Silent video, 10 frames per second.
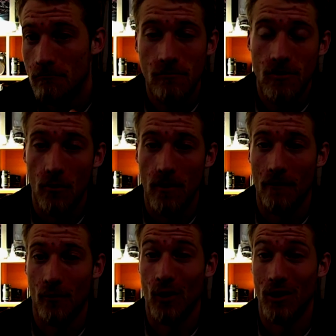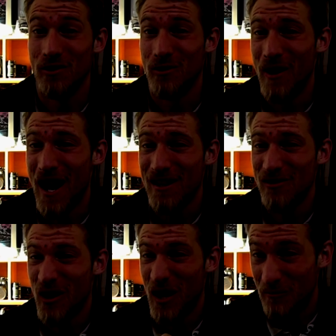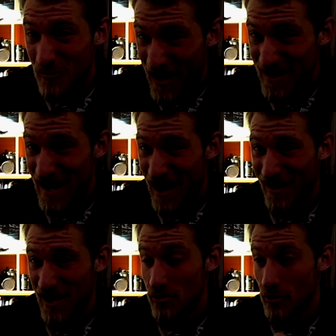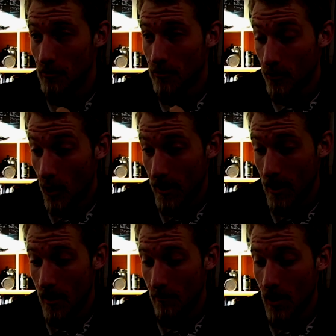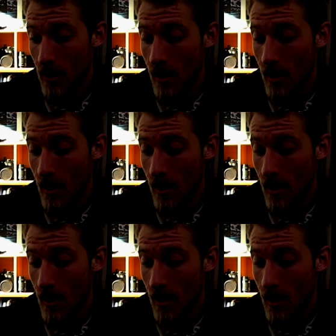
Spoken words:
don't have a rod in your back. You try to bend down as you're throwing up.